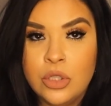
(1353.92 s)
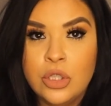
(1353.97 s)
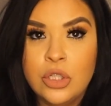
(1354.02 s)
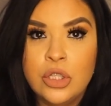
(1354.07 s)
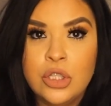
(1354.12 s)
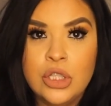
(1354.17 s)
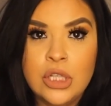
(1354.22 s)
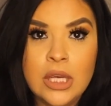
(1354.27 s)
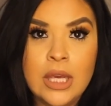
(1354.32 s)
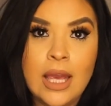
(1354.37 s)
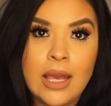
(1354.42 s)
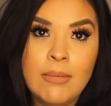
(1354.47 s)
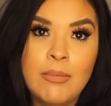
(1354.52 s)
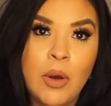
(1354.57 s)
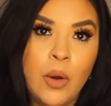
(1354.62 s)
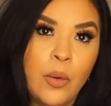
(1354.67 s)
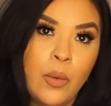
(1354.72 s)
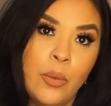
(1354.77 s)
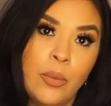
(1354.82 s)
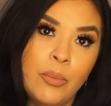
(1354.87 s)
she came
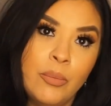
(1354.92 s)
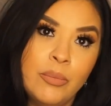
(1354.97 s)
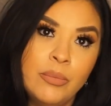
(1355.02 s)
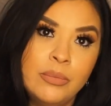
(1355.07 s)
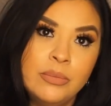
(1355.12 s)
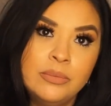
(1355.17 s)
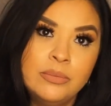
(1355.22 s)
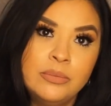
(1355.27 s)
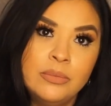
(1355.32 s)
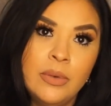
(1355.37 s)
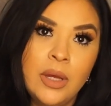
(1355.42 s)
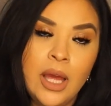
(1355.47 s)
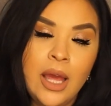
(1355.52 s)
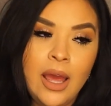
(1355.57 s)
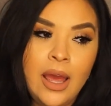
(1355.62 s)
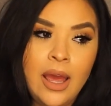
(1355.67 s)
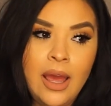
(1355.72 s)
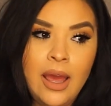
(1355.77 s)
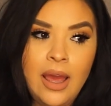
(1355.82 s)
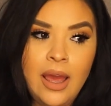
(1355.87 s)
home,
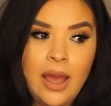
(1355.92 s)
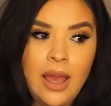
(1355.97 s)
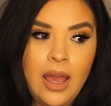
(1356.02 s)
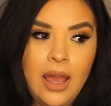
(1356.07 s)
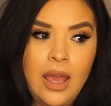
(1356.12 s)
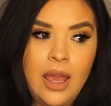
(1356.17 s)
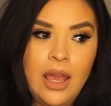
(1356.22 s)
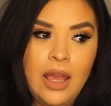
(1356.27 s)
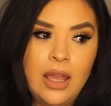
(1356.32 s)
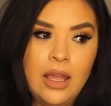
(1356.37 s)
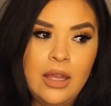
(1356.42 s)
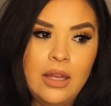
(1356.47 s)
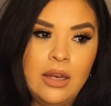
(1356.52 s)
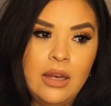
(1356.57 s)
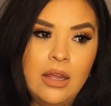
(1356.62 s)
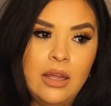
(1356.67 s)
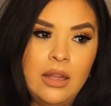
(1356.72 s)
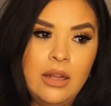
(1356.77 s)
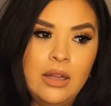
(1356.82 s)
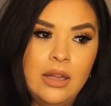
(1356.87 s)

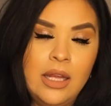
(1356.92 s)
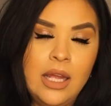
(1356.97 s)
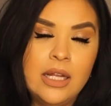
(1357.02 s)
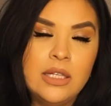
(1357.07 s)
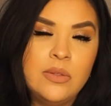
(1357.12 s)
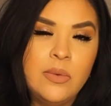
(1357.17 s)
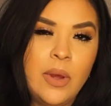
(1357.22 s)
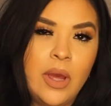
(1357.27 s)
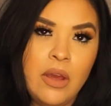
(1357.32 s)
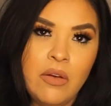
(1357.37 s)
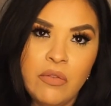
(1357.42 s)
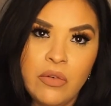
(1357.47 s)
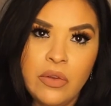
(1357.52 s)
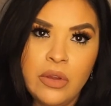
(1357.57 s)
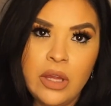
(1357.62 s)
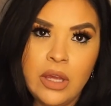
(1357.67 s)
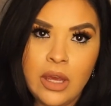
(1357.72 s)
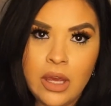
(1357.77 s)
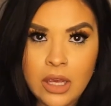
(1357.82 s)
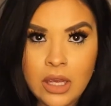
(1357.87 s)
and that's why I feel
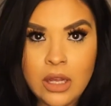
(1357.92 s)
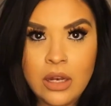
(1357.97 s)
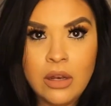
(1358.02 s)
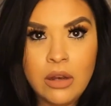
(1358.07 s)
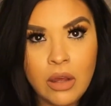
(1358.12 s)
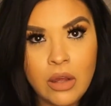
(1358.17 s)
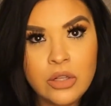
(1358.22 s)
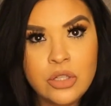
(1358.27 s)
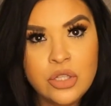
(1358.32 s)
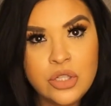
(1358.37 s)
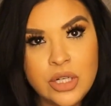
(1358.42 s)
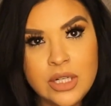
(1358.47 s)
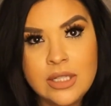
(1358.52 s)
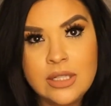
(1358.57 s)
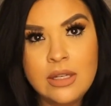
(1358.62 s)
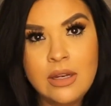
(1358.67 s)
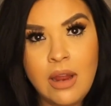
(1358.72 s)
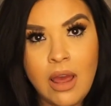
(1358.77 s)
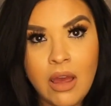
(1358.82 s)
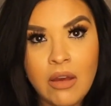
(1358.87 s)
like I cannot
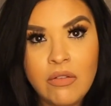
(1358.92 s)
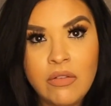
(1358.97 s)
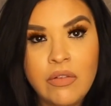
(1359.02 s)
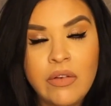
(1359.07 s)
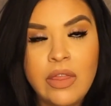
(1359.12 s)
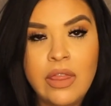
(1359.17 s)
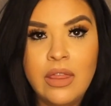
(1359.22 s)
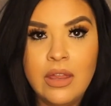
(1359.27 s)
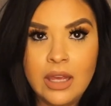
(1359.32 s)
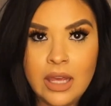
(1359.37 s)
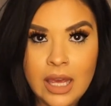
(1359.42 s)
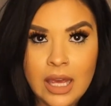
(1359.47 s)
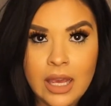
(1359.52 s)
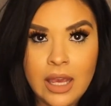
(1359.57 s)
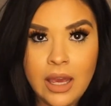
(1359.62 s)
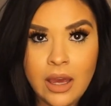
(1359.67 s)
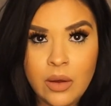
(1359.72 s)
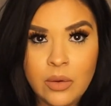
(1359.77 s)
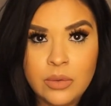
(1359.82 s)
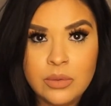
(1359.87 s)
stress enough the kid
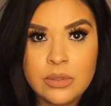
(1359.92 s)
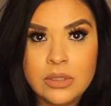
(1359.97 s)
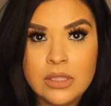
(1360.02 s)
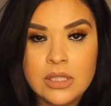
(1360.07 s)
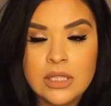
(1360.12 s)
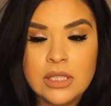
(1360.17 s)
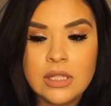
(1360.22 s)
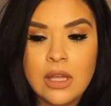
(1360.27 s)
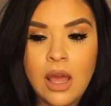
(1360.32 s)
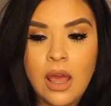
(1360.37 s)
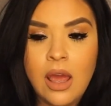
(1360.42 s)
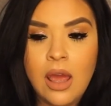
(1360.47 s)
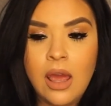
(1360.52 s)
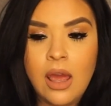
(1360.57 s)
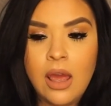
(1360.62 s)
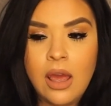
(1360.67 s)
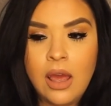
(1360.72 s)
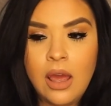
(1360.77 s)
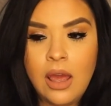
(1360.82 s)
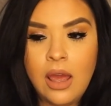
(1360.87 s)
counts
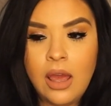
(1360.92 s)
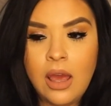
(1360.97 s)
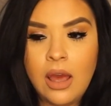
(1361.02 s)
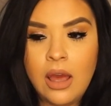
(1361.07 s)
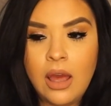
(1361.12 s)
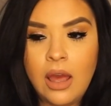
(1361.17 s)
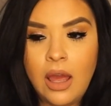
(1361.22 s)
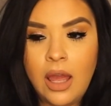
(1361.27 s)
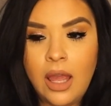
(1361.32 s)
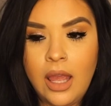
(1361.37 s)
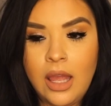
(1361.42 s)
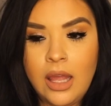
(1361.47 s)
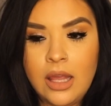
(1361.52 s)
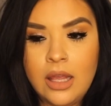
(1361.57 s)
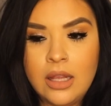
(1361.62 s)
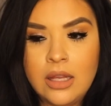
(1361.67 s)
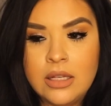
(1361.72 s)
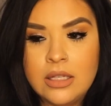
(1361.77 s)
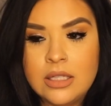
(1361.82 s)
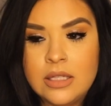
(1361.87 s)

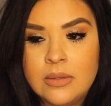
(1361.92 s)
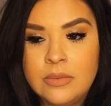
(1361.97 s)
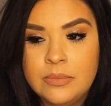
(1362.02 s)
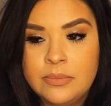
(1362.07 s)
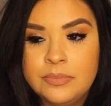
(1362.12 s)
and